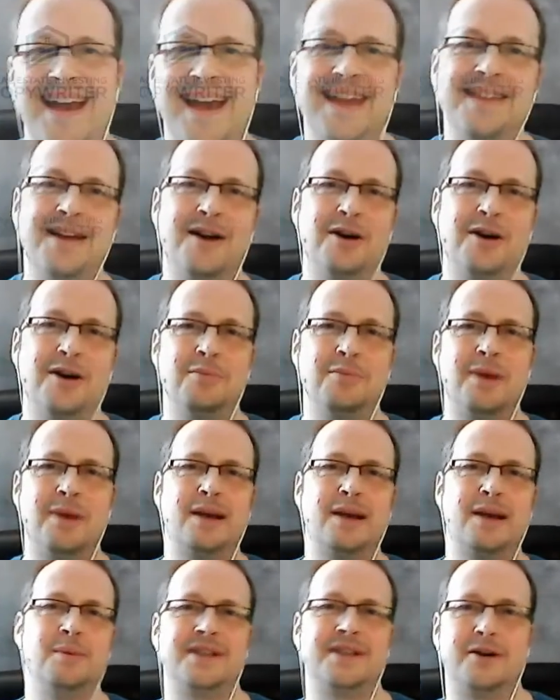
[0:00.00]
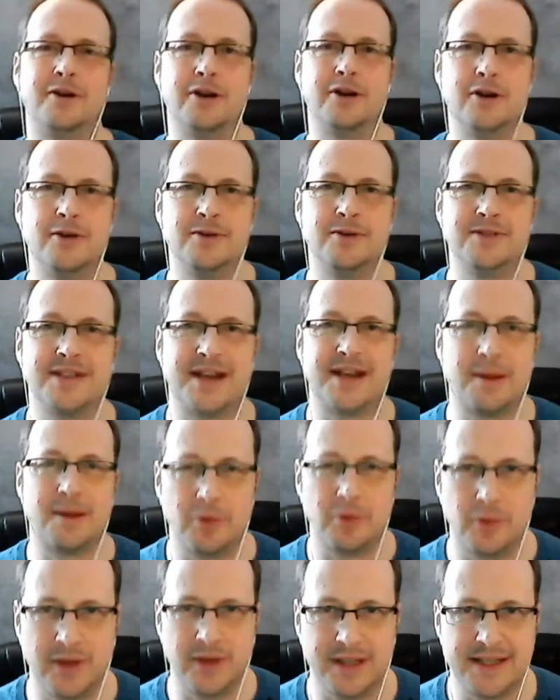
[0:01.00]
Hey there, my name is Aaron Hughes and I'm
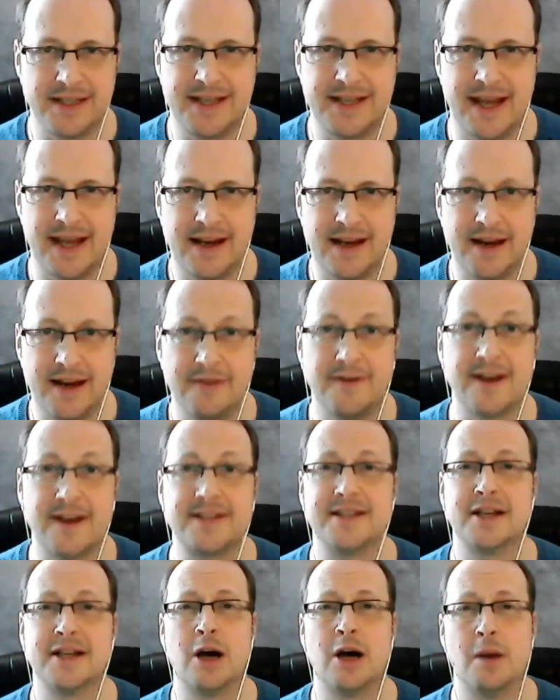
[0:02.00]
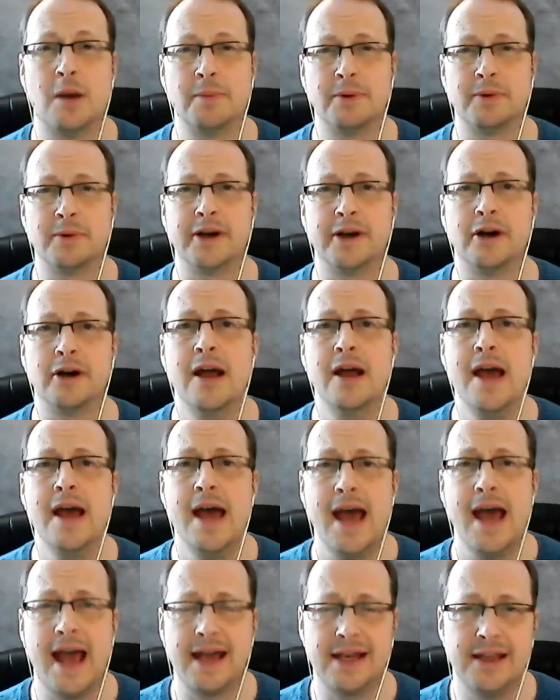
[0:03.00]
the real estate investing copywriter.
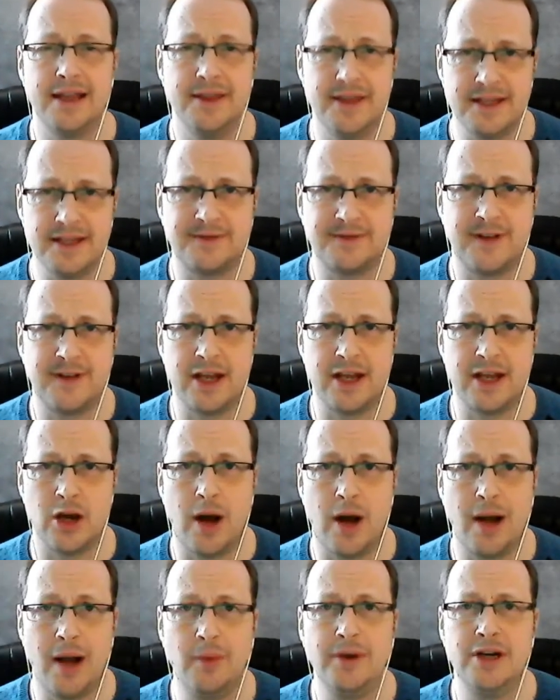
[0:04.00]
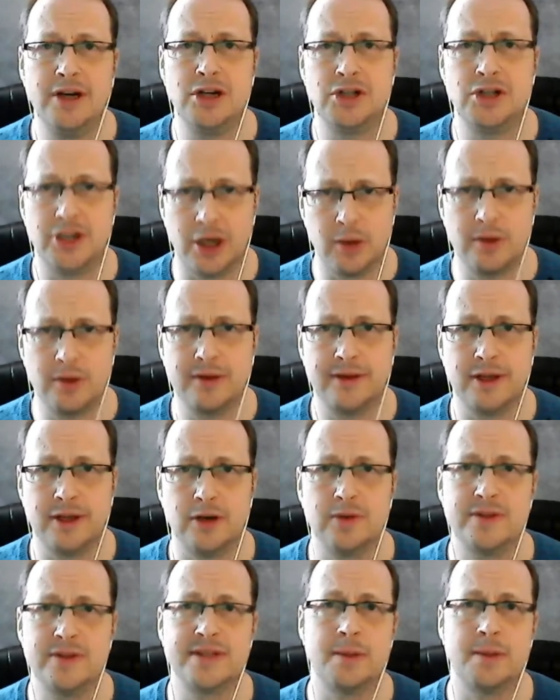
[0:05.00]
And in this video, I want to share with
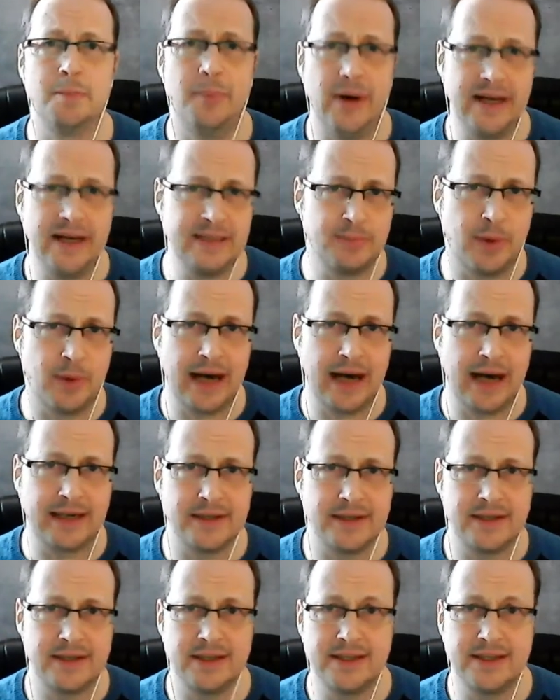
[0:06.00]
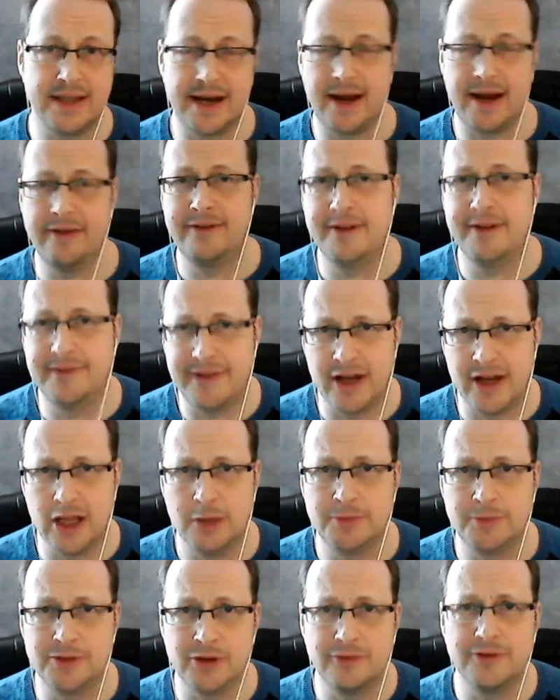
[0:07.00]
you some best practices that I've
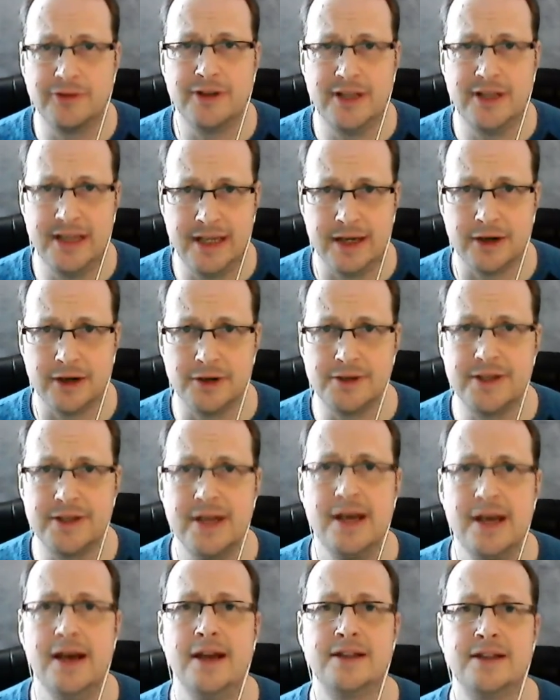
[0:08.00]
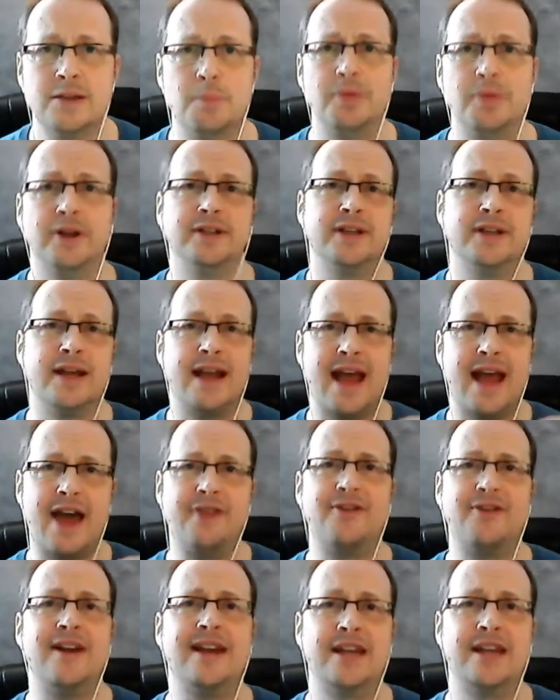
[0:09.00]
developed over the years to build an
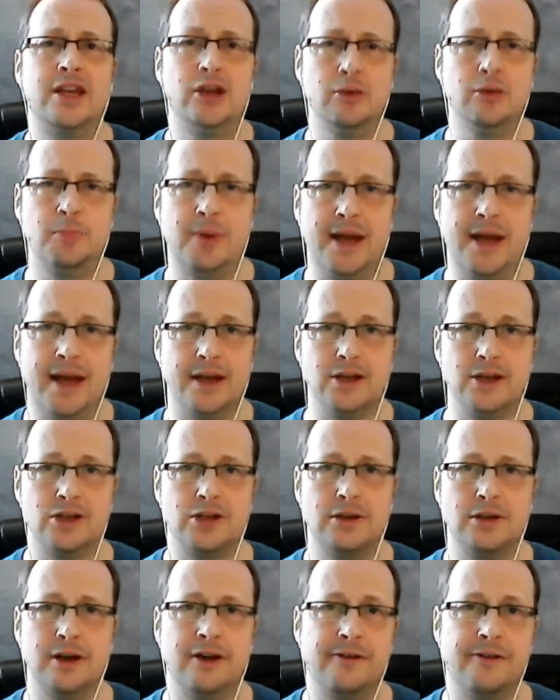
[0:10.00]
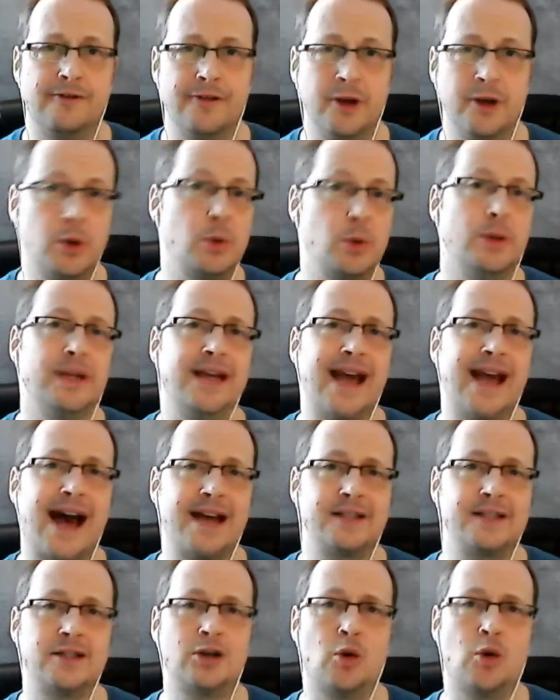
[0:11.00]
FAQ page, a frequently
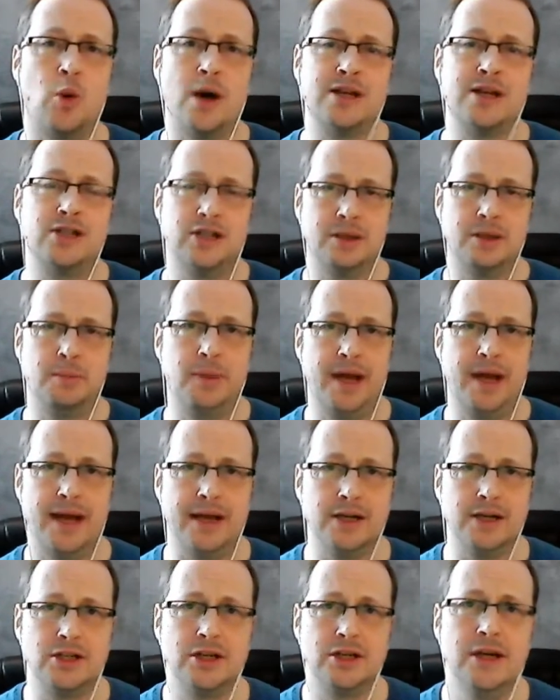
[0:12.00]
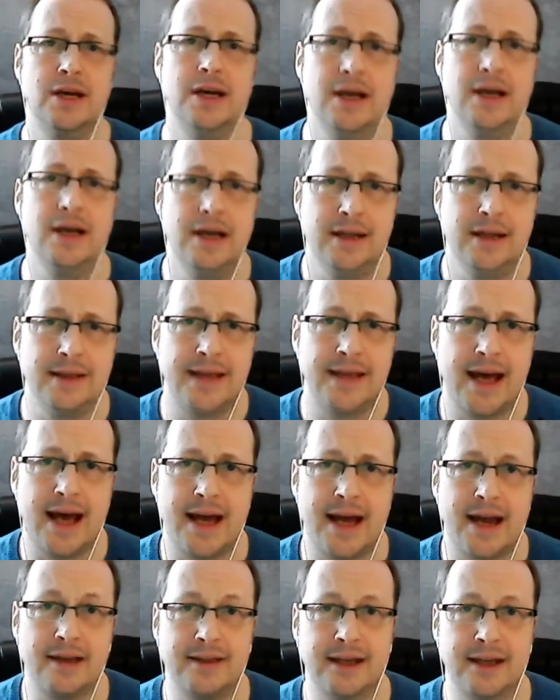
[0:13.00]
asked question page
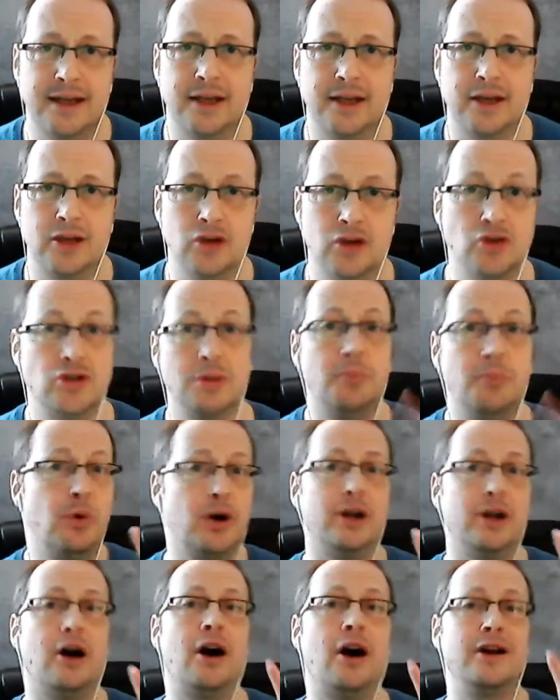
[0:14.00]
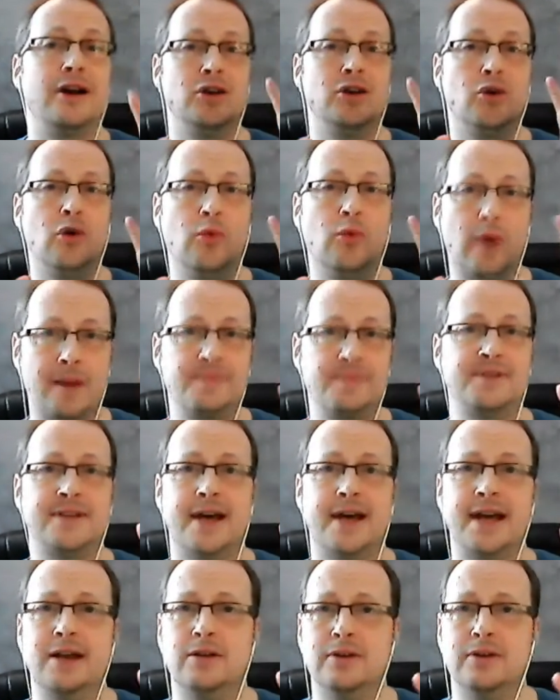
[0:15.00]
that I think you should put on your
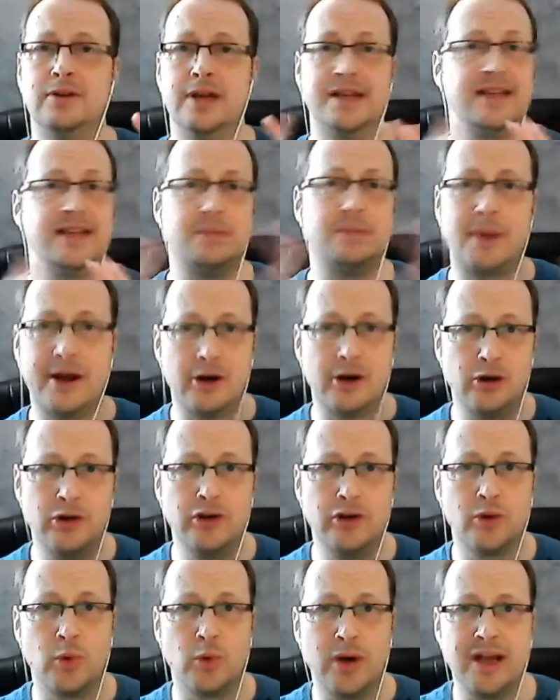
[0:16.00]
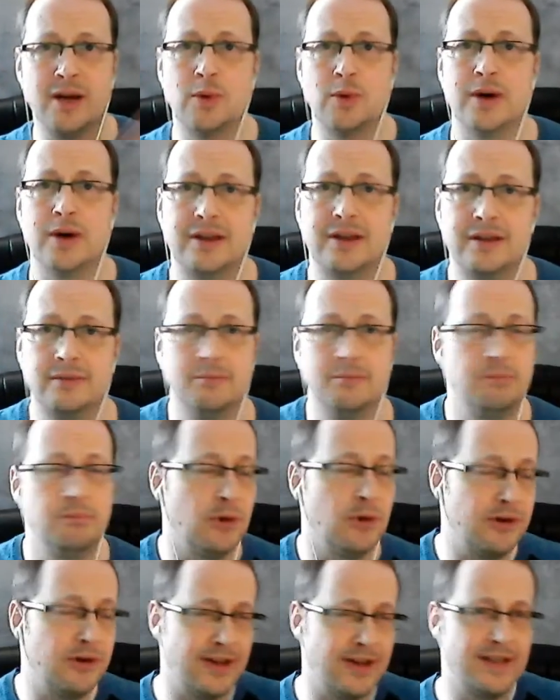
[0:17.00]
website. It doesn't matter who you're working with,
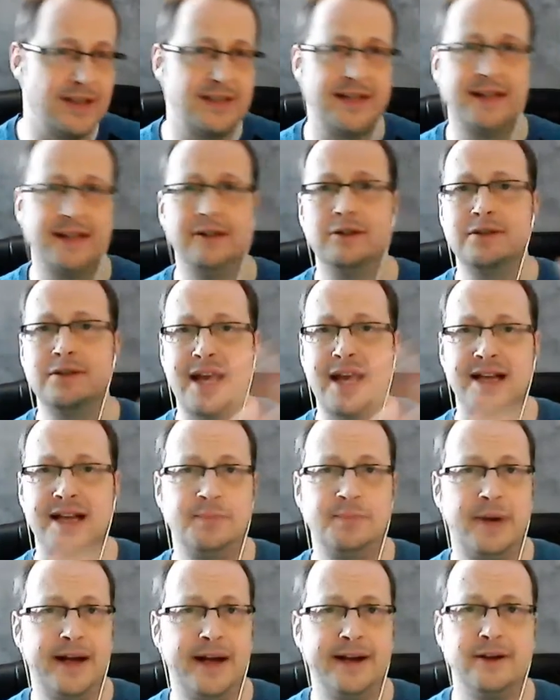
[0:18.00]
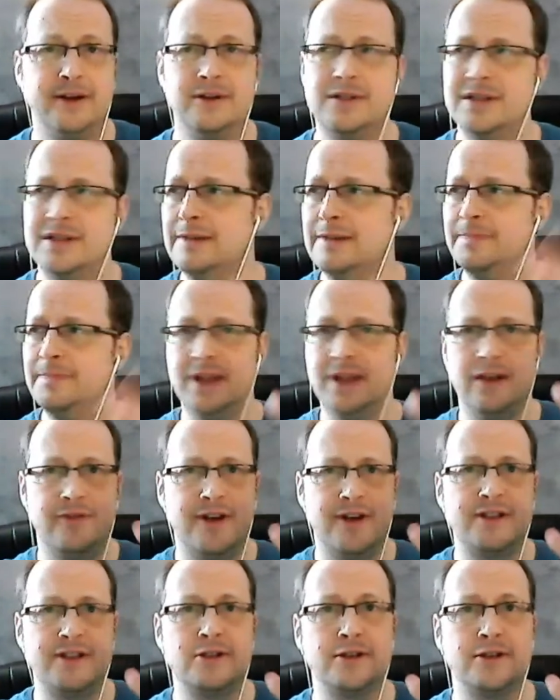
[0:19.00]
motivated sellers, cash buyers,
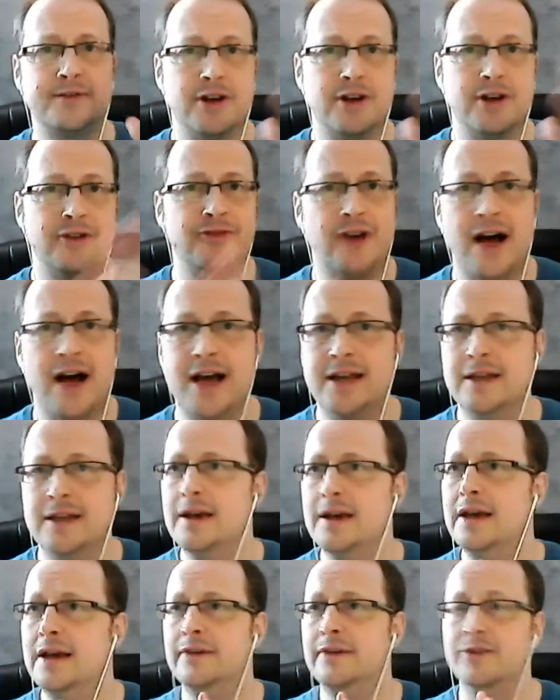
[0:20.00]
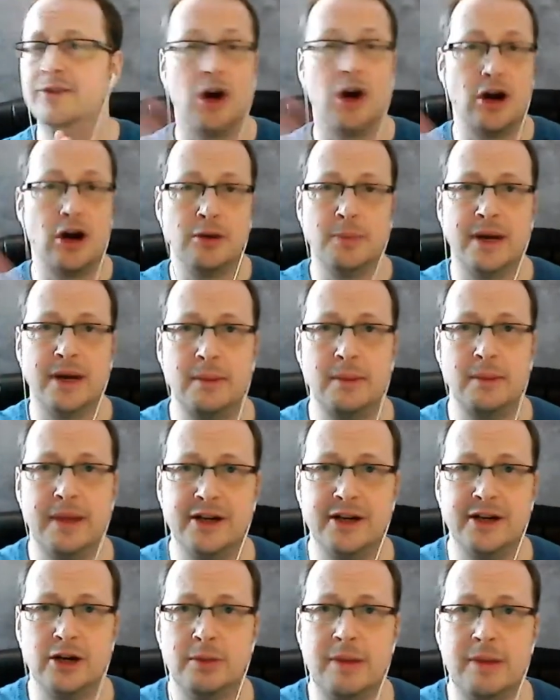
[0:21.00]
investors for your fund. If you're hard money
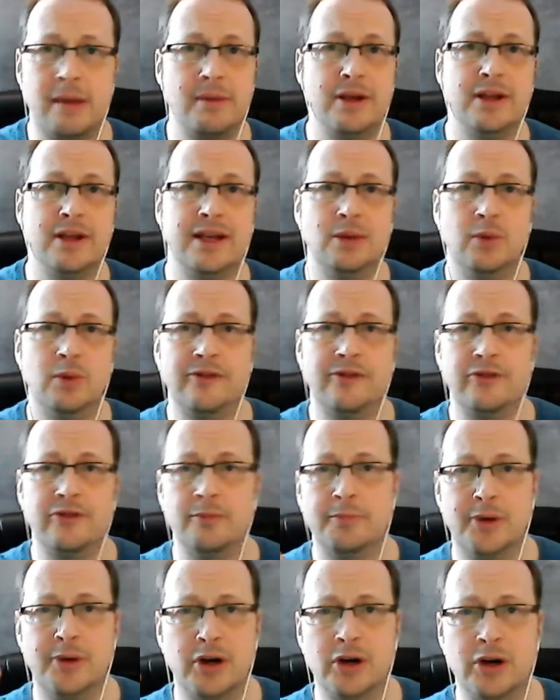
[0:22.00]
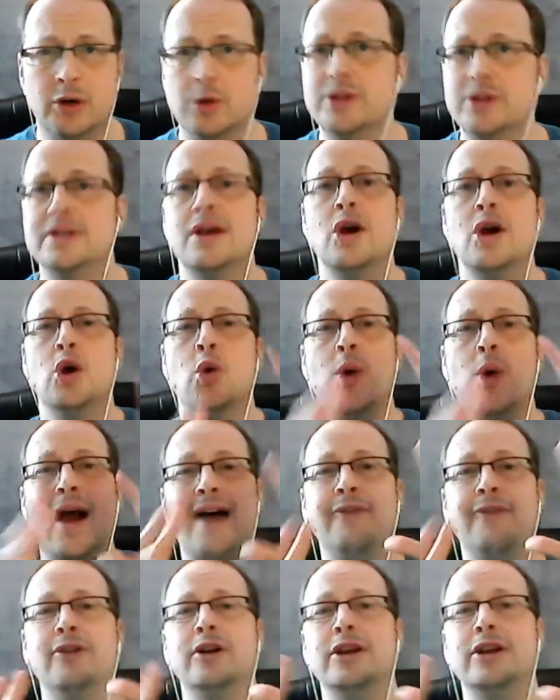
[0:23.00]
lender, maybe you need one for borrowers,
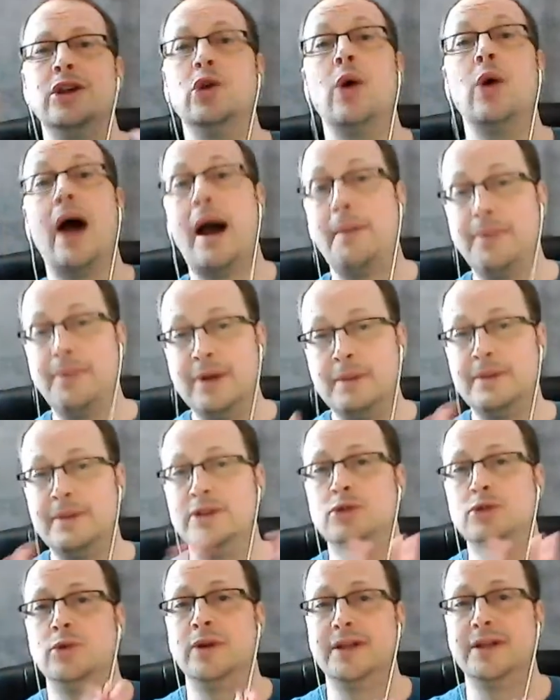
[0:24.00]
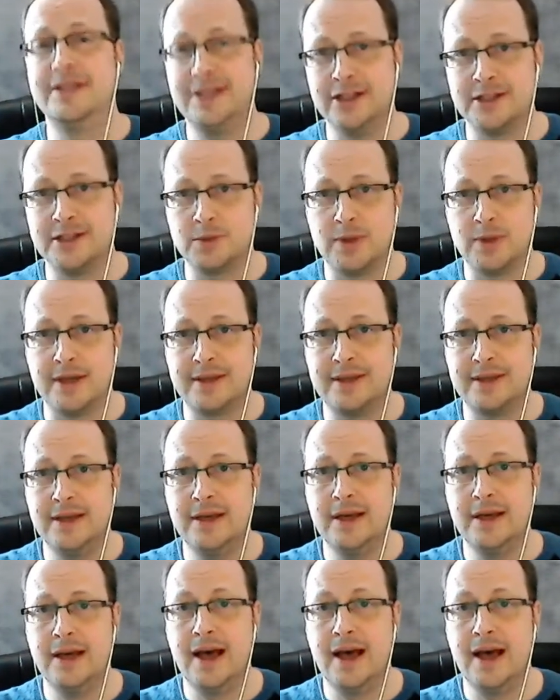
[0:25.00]
whoever you happen to be doing deals with,